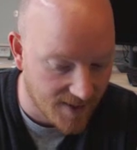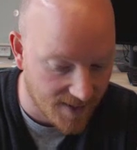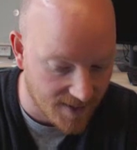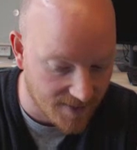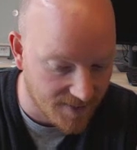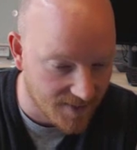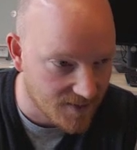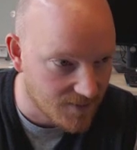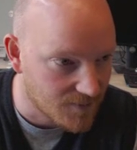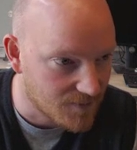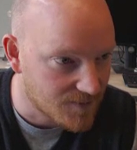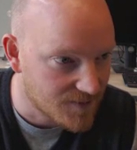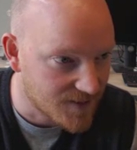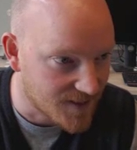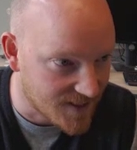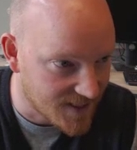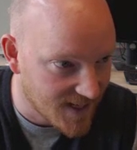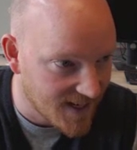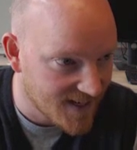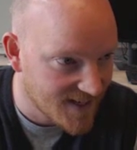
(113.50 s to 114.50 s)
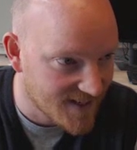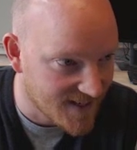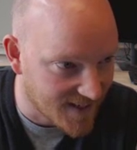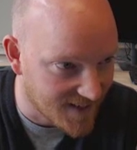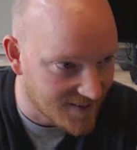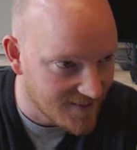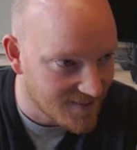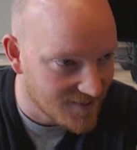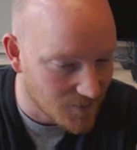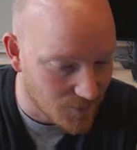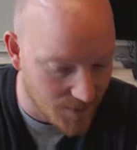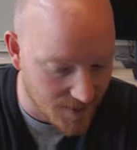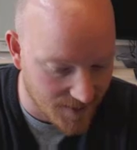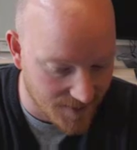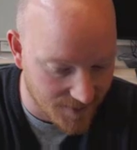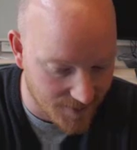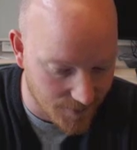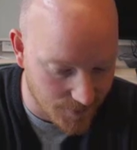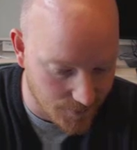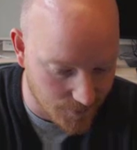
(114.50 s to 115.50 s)
And then to test out, we
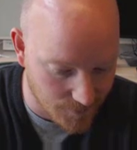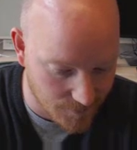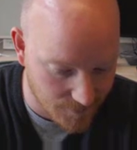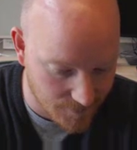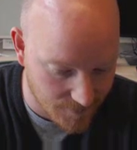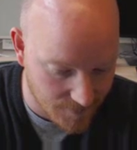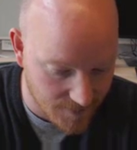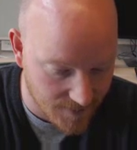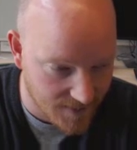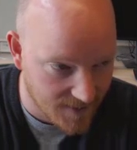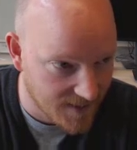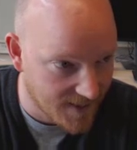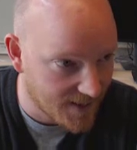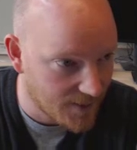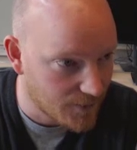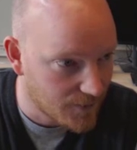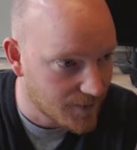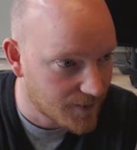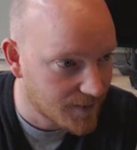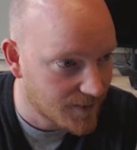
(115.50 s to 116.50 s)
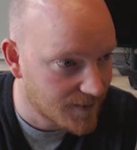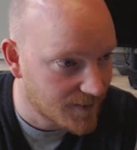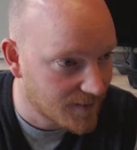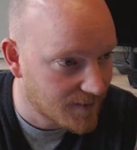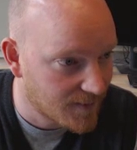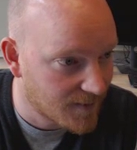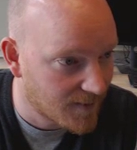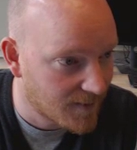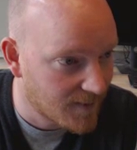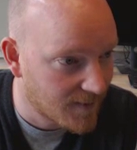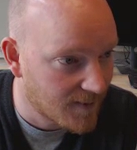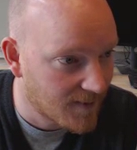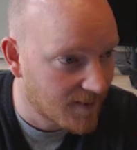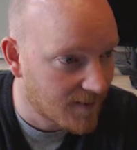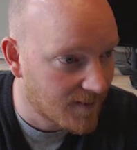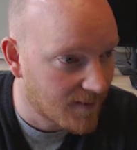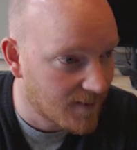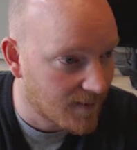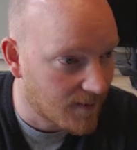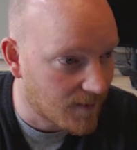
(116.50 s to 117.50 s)
can go calc
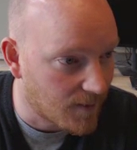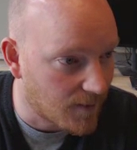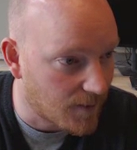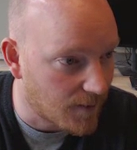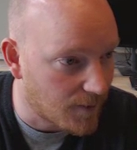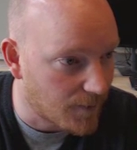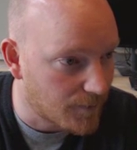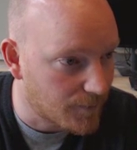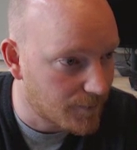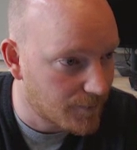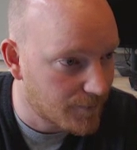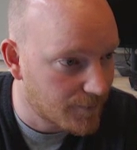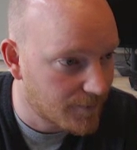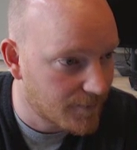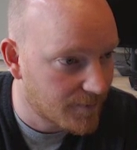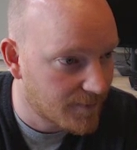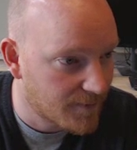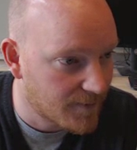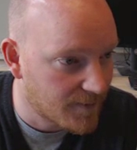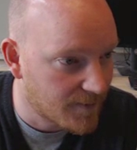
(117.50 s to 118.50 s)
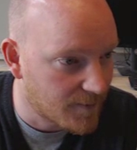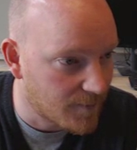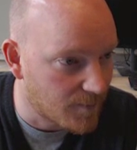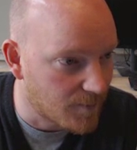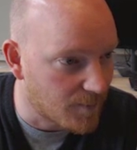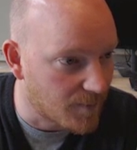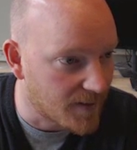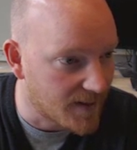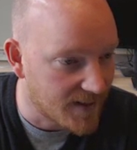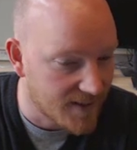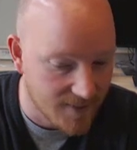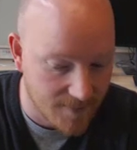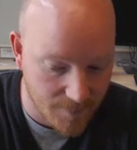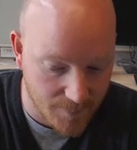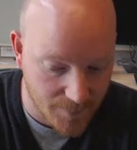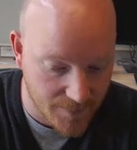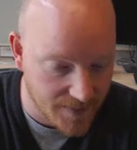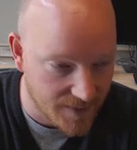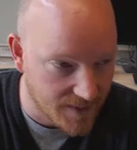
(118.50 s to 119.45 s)
of mean